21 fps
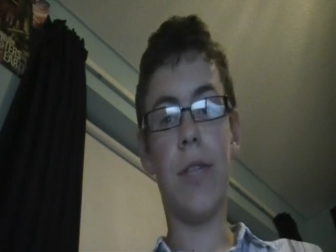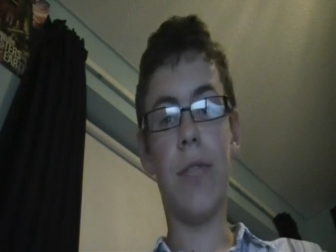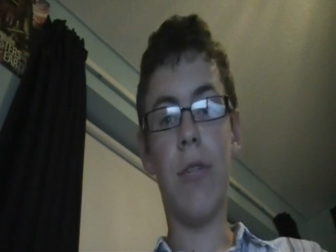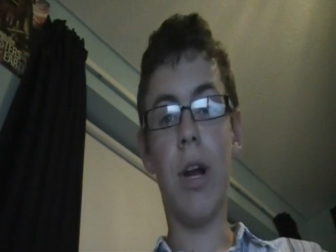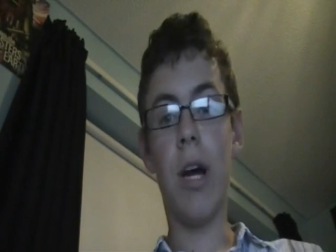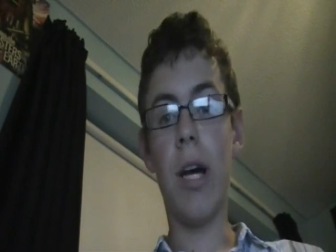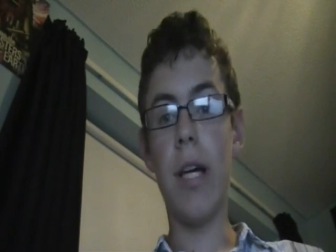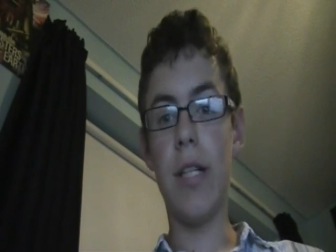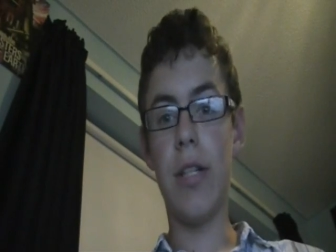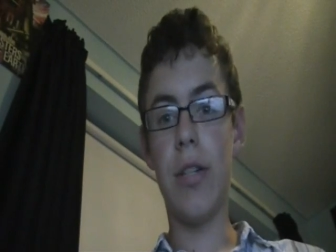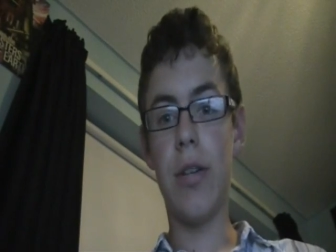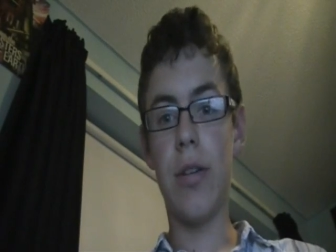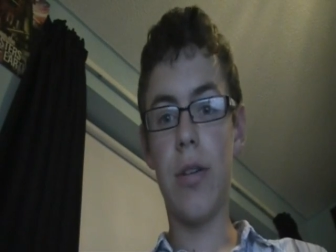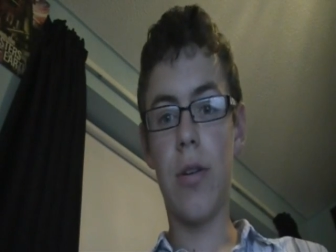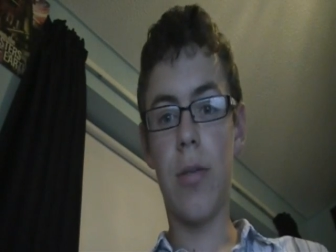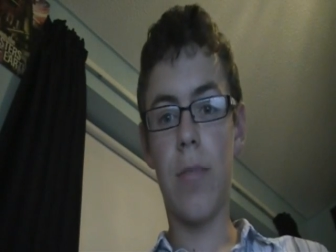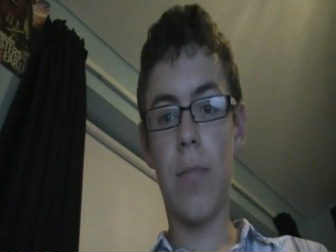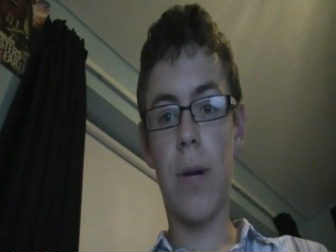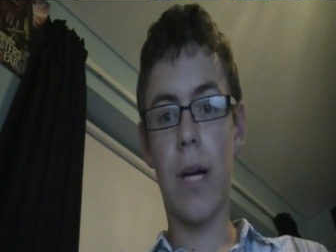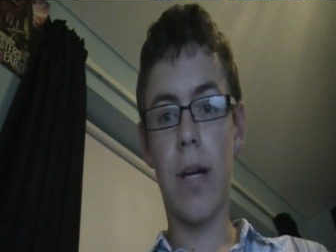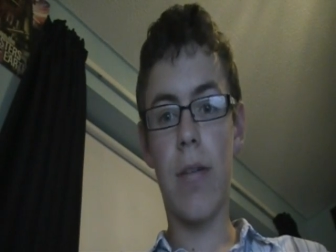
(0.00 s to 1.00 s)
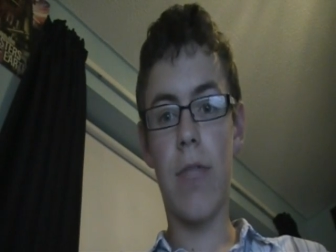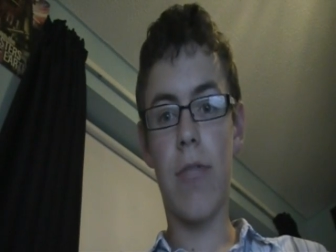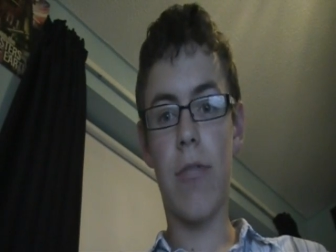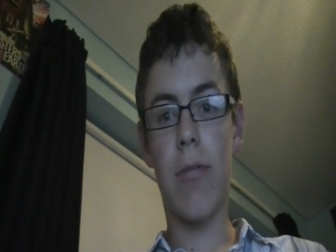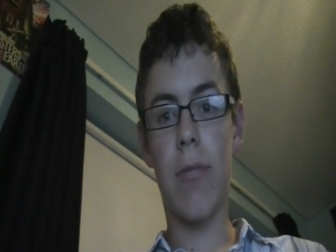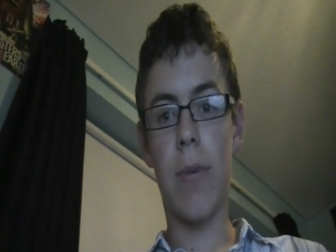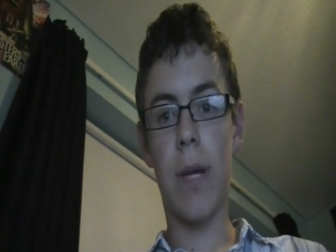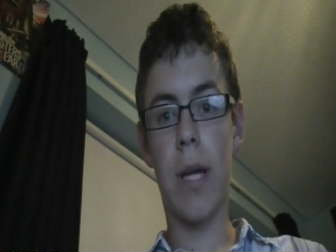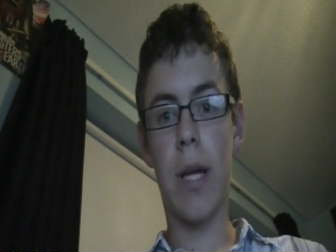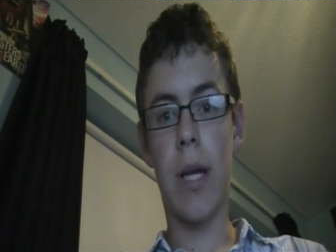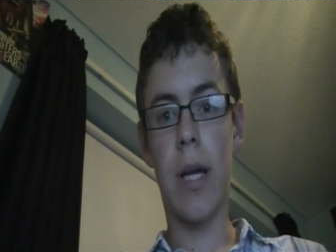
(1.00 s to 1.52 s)
right, just got back
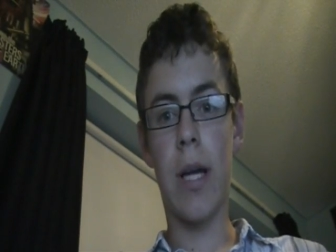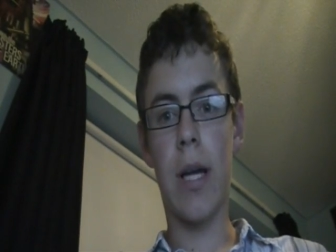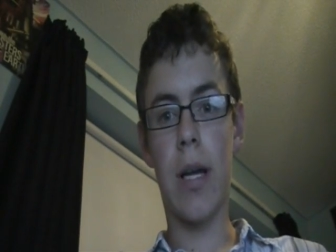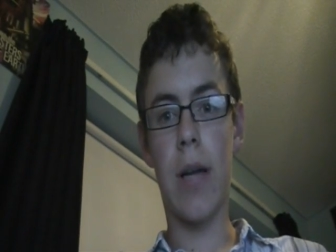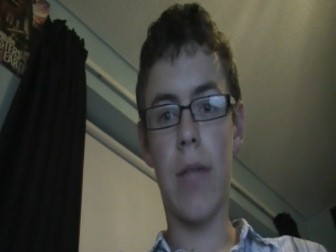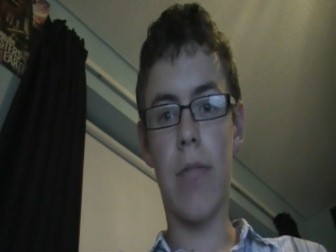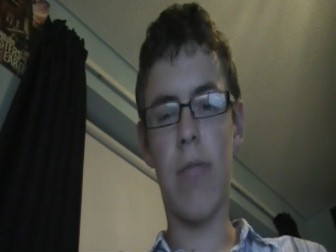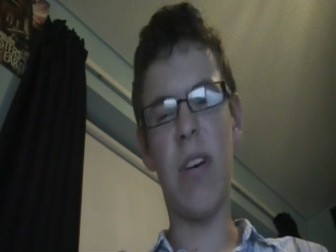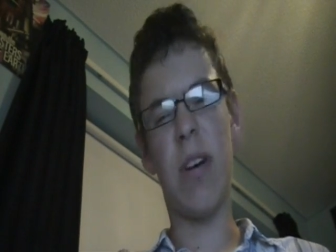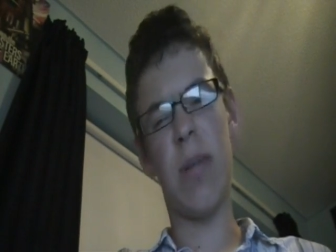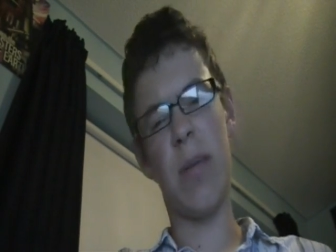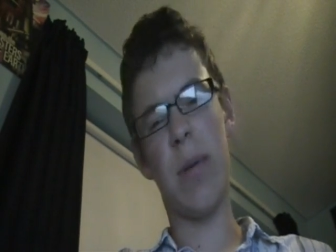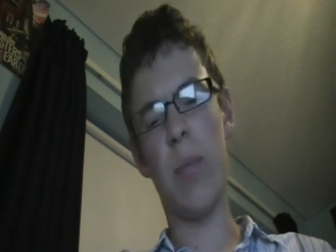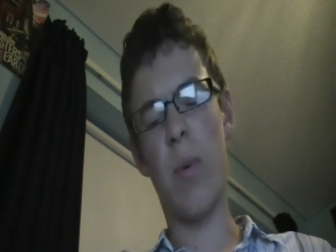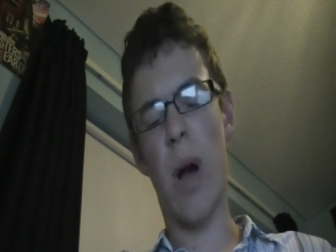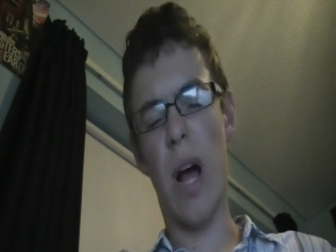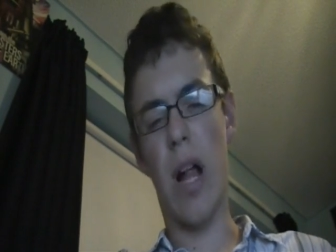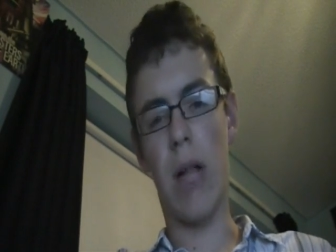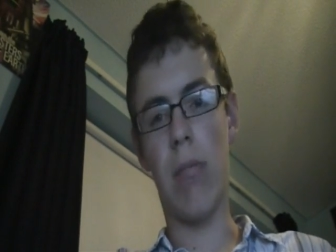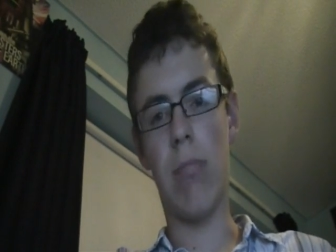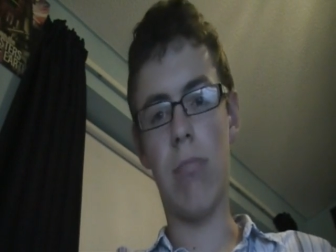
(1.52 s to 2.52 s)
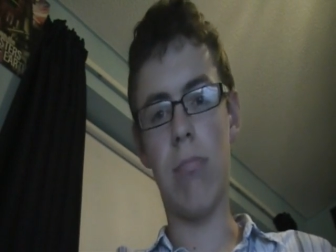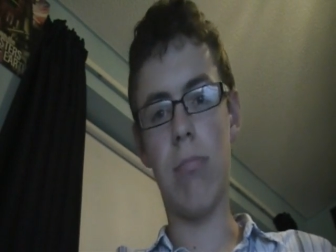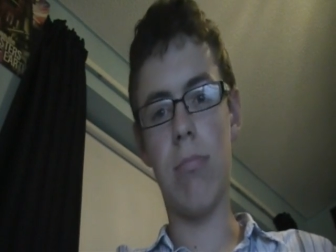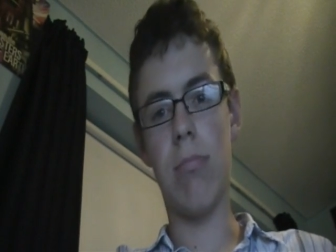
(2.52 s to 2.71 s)
from a film. Well,